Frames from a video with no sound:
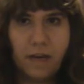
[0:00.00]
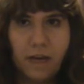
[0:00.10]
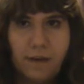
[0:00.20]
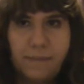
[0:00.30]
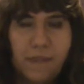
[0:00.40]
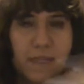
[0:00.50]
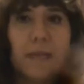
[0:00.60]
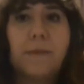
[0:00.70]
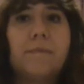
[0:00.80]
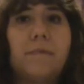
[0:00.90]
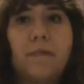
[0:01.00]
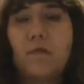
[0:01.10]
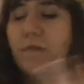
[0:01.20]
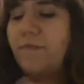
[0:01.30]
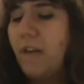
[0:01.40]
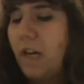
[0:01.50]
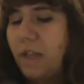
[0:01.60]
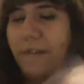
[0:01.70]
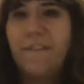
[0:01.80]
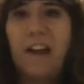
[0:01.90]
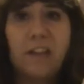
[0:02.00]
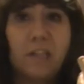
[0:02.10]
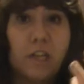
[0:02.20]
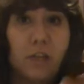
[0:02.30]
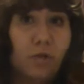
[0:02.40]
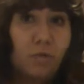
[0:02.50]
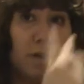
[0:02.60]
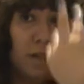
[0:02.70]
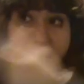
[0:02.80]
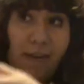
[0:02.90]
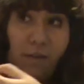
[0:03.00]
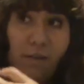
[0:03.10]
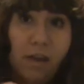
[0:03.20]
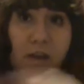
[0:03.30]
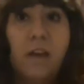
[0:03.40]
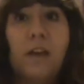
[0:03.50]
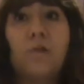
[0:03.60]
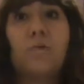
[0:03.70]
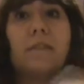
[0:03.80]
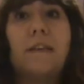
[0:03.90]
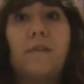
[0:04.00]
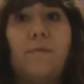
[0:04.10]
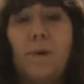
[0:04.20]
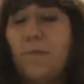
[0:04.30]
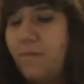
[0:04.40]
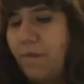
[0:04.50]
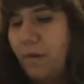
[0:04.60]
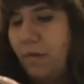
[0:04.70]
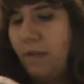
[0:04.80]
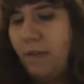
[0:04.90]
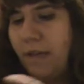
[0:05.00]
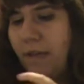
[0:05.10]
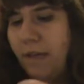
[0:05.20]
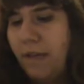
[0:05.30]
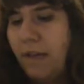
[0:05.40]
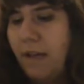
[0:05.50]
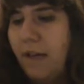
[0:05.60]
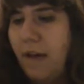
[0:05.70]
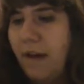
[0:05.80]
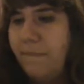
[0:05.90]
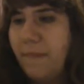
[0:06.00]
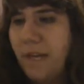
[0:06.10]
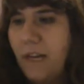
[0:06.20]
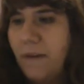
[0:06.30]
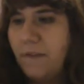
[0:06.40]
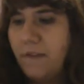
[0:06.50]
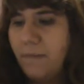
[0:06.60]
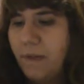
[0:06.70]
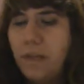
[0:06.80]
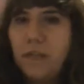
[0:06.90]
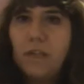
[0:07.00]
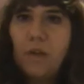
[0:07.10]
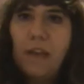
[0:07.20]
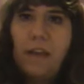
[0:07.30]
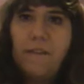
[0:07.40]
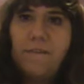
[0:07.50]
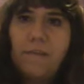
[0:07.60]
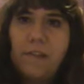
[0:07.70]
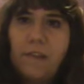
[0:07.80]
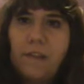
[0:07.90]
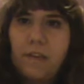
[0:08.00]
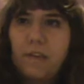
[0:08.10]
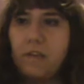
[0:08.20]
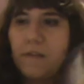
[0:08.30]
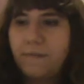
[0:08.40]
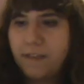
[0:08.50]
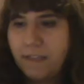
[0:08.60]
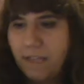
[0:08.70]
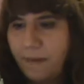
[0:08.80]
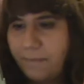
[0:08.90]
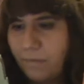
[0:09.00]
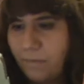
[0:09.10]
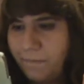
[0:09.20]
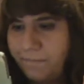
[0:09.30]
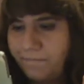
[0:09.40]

The trivia, the facts that I do in the end of, towards the end of my reviews. It comes from here, so everything. So, like, for example,